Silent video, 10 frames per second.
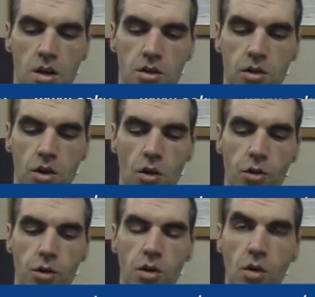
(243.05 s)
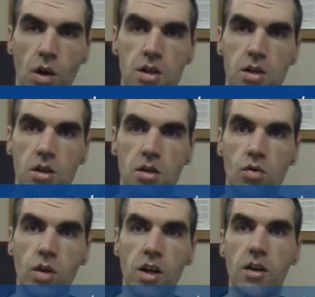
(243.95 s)
So go through the questions,
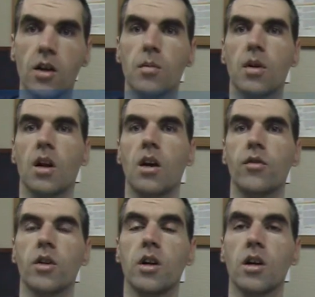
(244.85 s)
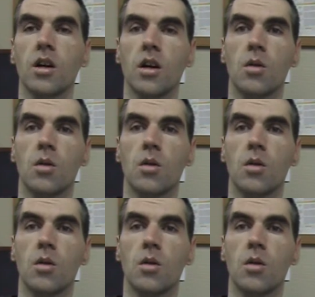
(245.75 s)
read them carefully.